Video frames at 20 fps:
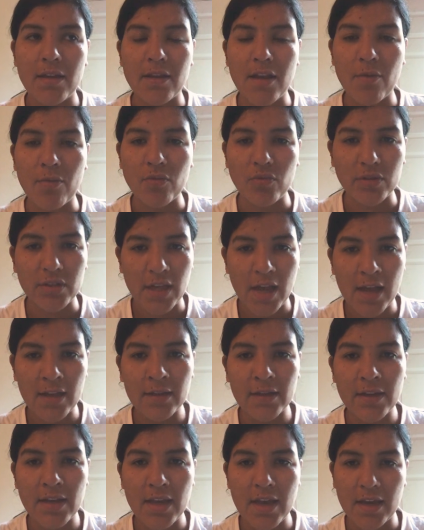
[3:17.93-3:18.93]
the
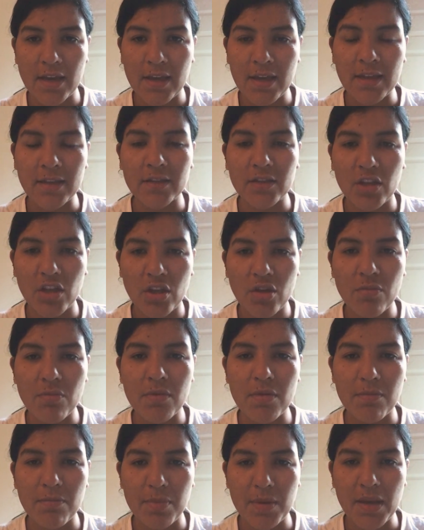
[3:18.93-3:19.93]
brutality against
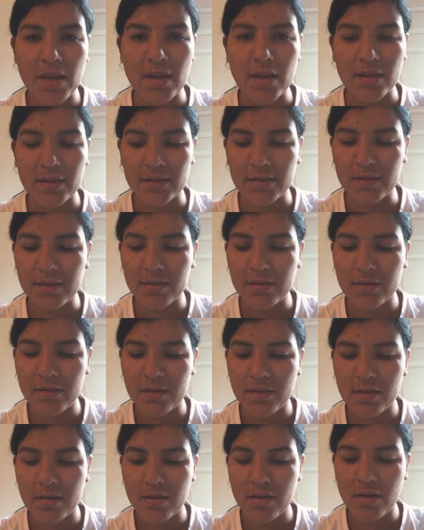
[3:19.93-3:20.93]
human beings
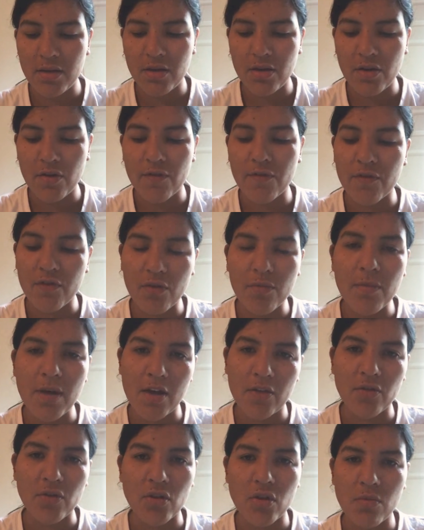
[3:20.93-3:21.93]
from
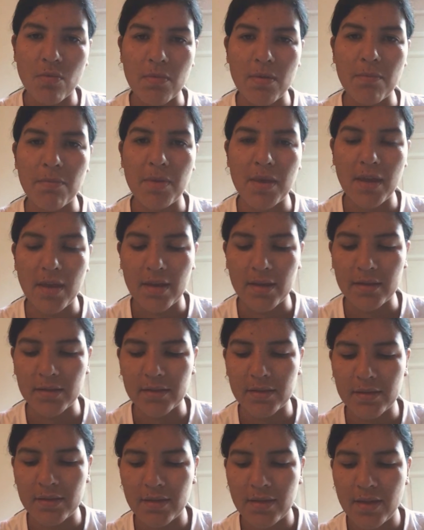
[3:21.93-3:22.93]
other human
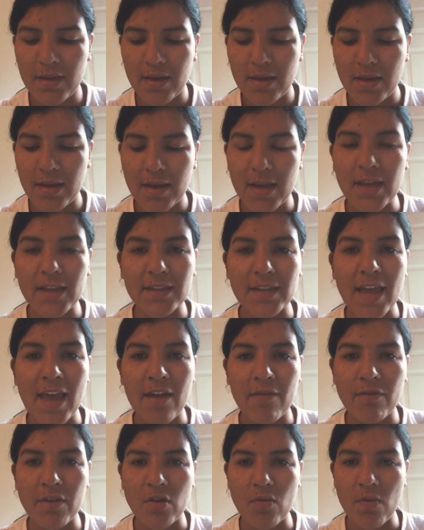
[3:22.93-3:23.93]
beings is
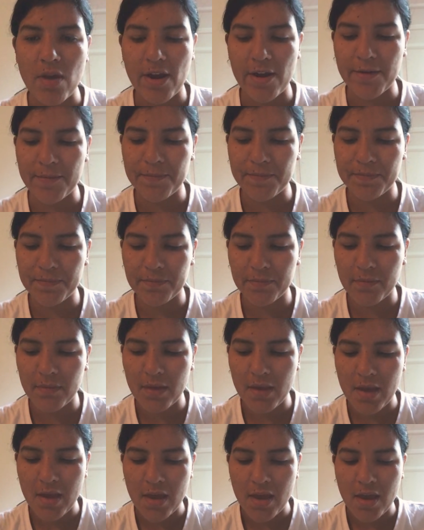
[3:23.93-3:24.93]
everywhere.
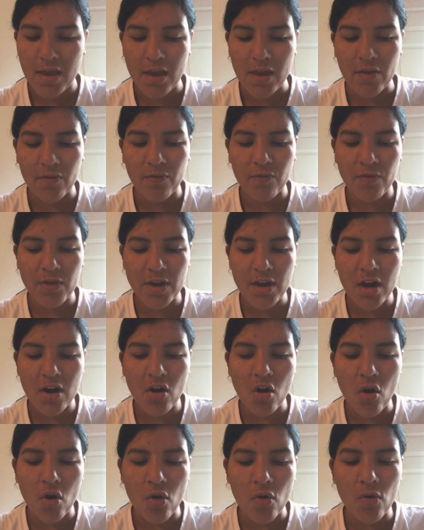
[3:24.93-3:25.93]
If we
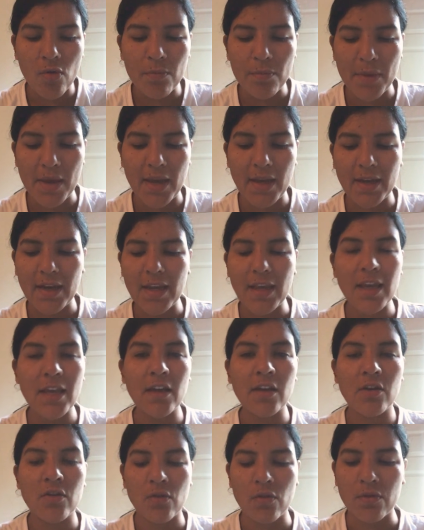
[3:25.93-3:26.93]
are all made
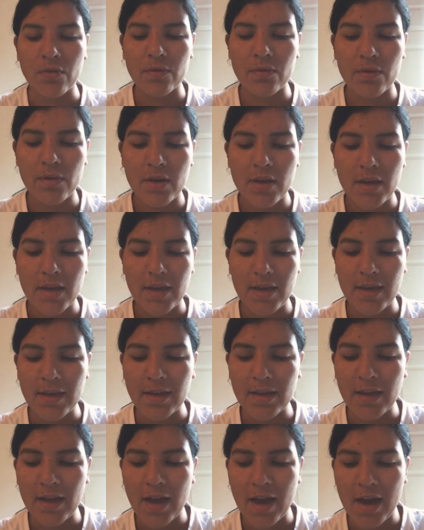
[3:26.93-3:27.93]
equal
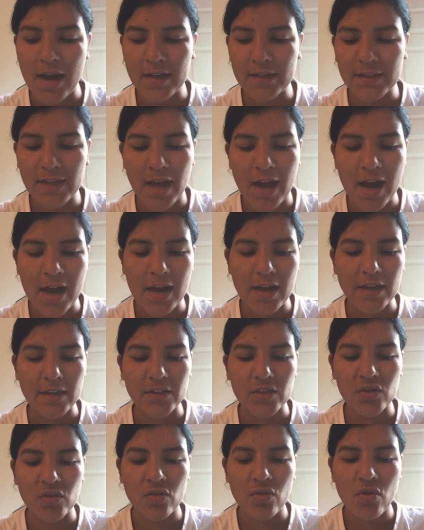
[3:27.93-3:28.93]
in God's
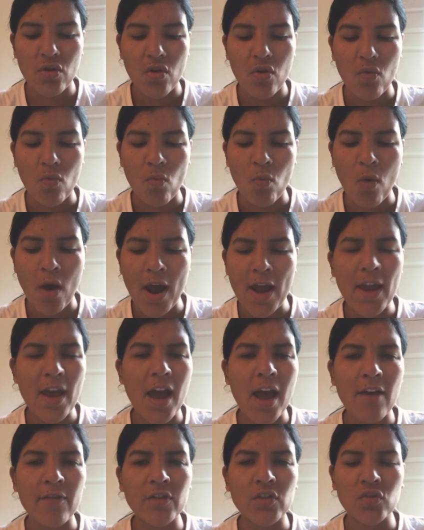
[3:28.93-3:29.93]
eyes, why
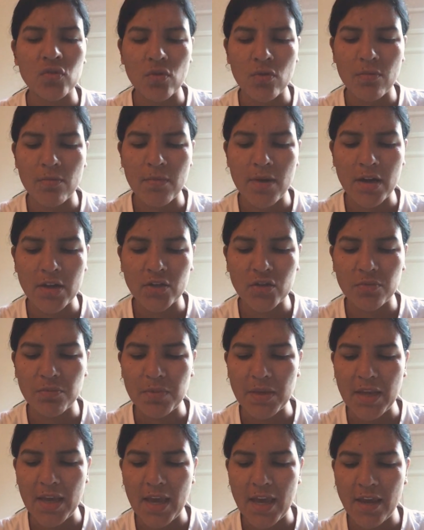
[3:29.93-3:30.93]
have so much
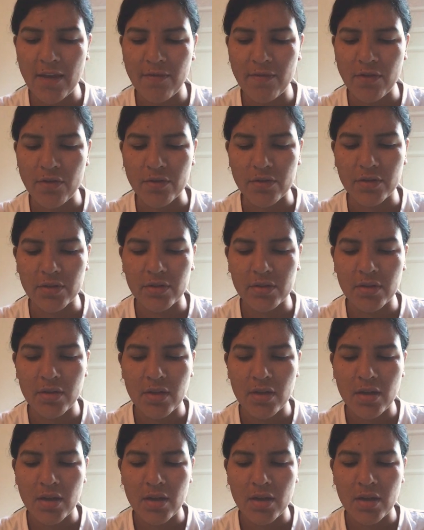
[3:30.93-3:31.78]
behaviors,